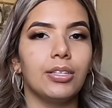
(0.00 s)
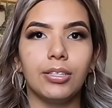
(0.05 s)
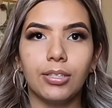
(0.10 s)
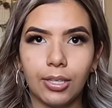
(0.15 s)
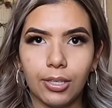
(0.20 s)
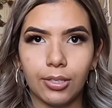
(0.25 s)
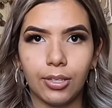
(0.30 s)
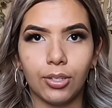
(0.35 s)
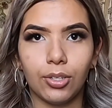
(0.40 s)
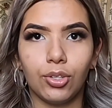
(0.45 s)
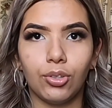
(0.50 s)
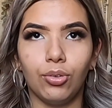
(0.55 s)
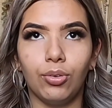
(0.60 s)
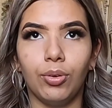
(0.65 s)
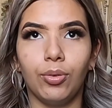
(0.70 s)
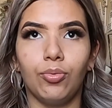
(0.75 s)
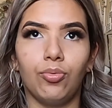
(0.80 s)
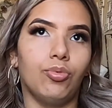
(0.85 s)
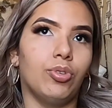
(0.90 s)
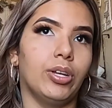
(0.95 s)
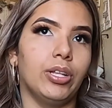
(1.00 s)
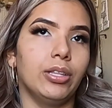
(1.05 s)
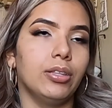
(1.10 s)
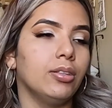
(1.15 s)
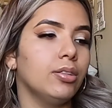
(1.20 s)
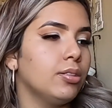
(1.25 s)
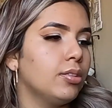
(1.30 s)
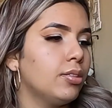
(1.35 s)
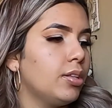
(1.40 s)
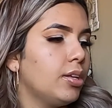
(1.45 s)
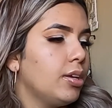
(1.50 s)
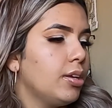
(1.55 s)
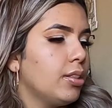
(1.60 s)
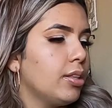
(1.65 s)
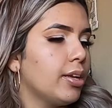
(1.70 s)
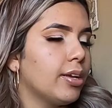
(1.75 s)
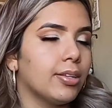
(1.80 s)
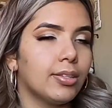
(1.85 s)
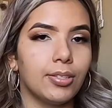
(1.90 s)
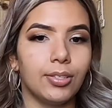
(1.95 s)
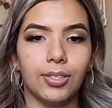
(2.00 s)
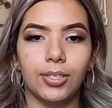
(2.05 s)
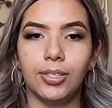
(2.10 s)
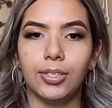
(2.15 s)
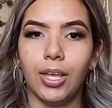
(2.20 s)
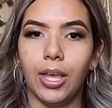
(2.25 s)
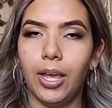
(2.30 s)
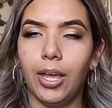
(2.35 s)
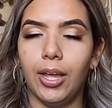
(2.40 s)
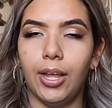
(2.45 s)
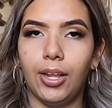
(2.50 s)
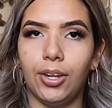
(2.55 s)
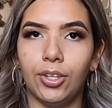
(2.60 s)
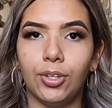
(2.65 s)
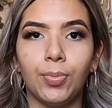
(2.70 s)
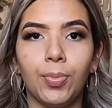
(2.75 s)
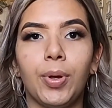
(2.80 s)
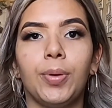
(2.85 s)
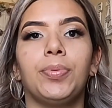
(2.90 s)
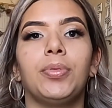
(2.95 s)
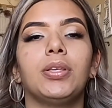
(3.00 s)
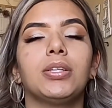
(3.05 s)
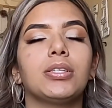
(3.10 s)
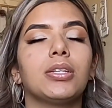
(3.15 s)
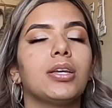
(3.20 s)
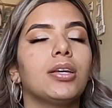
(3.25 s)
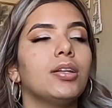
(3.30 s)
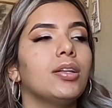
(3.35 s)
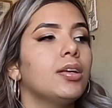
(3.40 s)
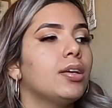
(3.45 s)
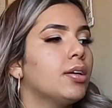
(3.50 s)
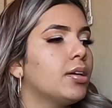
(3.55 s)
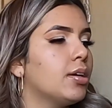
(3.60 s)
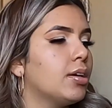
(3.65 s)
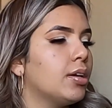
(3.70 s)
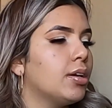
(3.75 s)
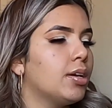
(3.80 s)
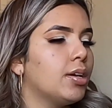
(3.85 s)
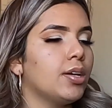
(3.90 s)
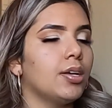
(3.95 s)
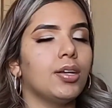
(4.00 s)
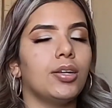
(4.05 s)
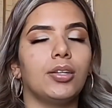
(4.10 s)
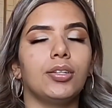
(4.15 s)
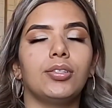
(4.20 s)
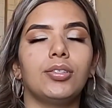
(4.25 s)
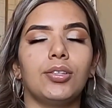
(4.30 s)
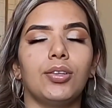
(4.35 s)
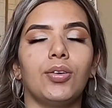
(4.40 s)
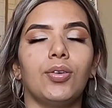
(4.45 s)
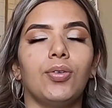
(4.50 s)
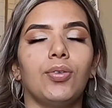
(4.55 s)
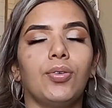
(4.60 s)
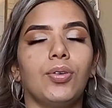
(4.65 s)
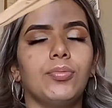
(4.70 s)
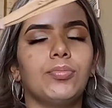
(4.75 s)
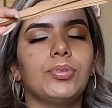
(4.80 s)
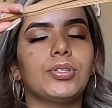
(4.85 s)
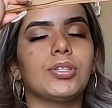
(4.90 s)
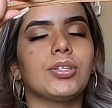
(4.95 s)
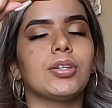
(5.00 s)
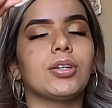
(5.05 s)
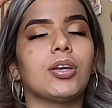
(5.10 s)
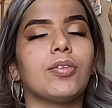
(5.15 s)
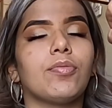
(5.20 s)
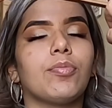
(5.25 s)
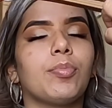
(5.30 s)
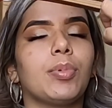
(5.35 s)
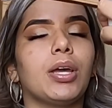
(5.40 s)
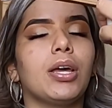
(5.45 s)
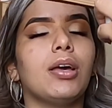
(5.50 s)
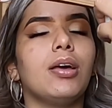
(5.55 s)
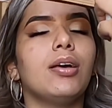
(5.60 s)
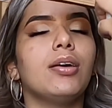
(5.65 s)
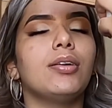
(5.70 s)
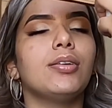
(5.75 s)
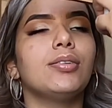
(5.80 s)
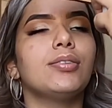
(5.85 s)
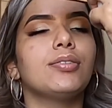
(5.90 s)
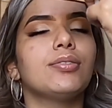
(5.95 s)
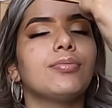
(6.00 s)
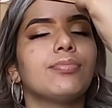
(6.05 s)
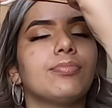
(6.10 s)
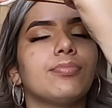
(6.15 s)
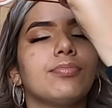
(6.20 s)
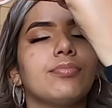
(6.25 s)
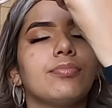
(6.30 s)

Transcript: this is a 2-in-1 thing, like to set and to prep the skin. So I'm just going to cover my eyes.